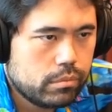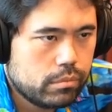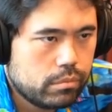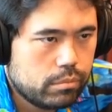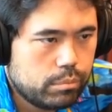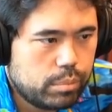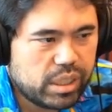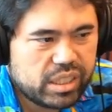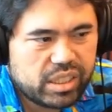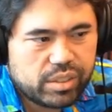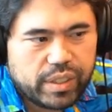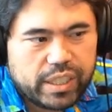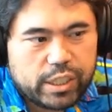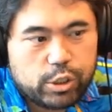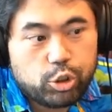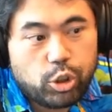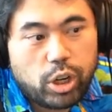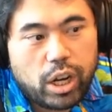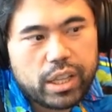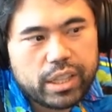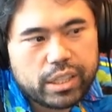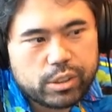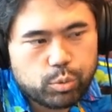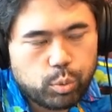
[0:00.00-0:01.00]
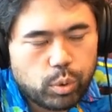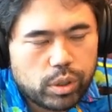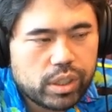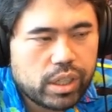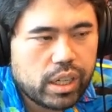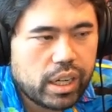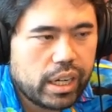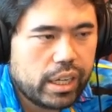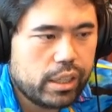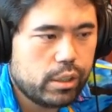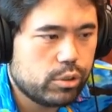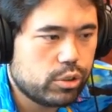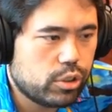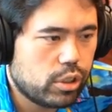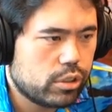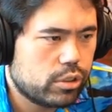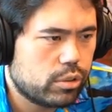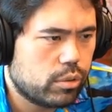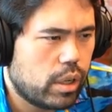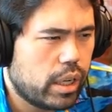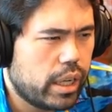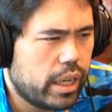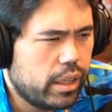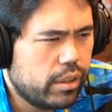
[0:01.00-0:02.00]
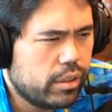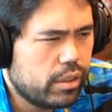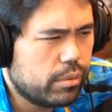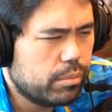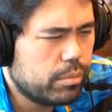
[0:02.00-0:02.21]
Because if I draw, that's one guy who's also higher than